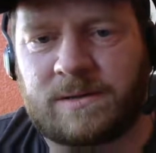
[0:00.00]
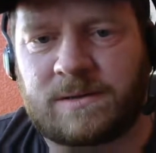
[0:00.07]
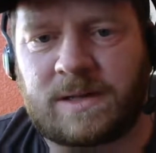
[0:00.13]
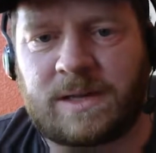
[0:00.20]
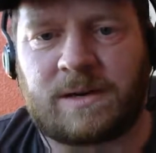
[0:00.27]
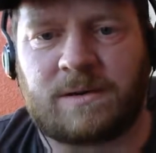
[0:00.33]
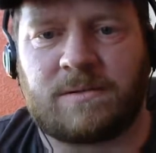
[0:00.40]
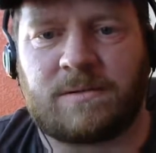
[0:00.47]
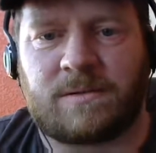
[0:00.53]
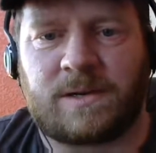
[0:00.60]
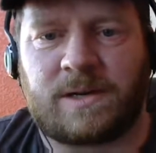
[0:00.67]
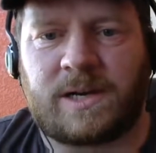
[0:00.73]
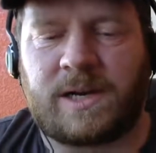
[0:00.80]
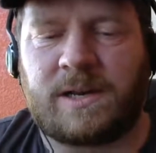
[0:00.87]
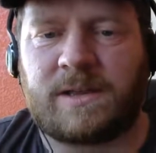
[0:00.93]
don't
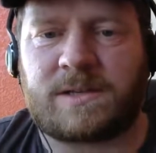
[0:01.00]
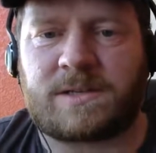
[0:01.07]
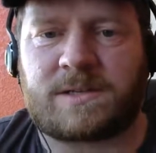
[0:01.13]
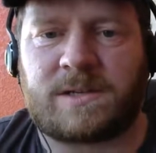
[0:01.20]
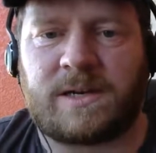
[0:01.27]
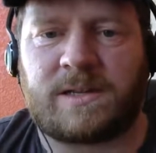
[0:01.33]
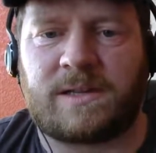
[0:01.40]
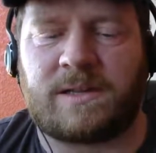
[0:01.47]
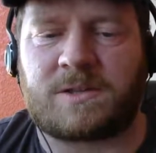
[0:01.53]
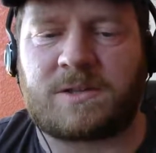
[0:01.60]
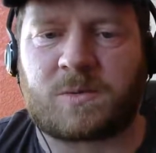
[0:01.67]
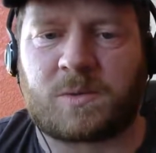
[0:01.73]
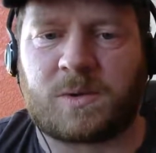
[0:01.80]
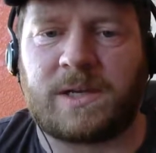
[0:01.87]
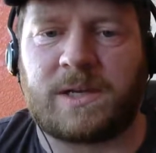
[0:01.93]
anything
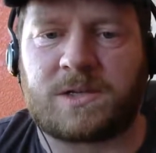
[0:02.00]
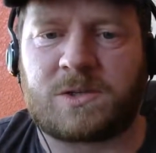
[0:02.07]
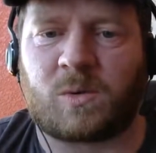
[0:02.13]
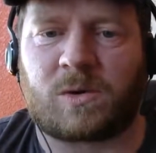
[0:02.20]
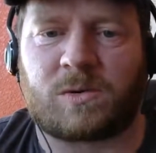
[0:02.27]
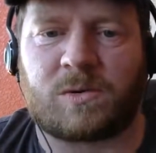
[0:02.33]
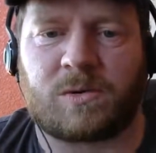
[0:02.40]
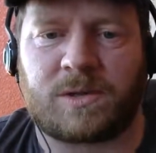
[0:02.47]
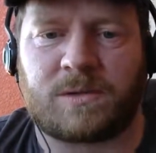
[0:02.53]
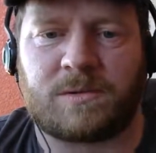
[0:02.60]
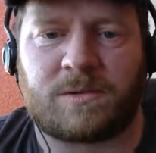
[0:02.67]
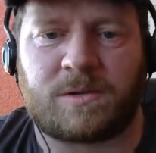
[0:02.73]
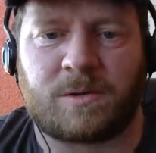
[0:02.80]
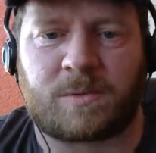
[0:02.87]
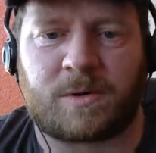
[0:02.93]
that's really historical.
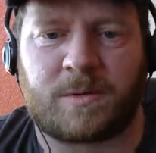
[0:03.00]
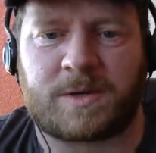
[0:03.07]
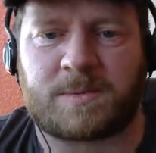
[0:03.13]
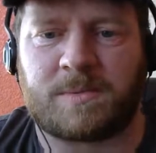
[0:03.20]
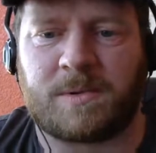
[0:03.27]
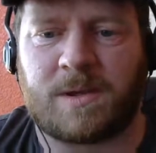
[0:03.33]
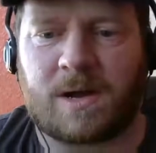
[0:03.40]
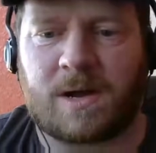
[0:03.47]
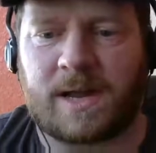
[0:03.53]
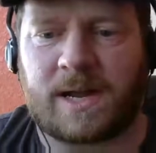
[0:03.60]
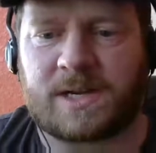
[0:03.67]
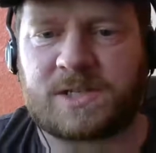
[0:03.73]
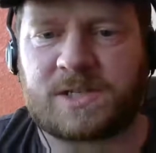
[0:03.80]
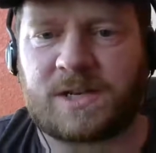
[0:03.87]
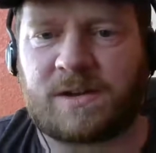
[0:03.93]
They'll pretty much block
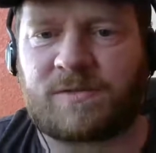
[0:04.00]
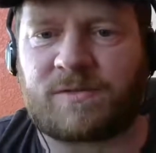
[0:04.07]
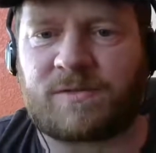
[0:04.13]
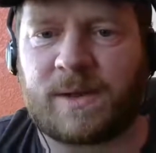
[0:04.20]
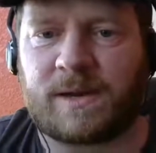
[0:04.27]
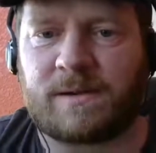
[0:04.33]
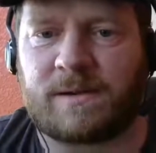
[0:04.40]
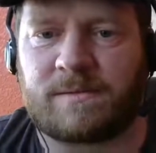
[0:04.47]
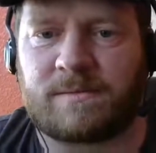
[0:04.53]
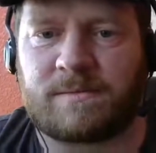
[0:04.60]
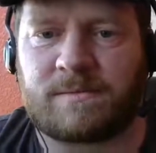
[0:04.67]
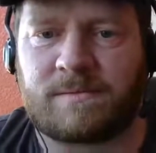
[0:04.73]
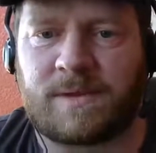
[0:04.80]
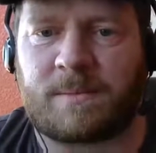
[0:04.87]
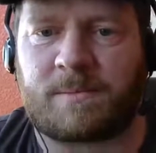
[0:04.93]
caches out from that
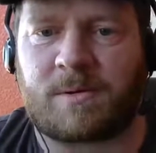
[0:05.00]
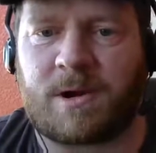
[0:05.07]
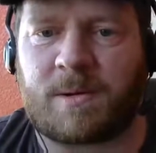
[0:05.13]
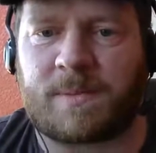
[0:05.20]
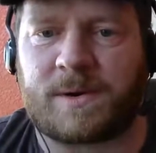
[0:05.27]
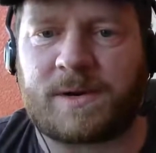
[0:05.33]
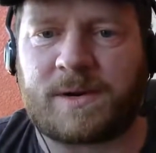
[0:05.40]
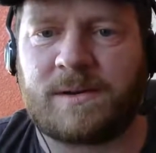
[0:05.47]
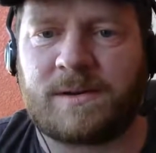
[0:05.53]
property.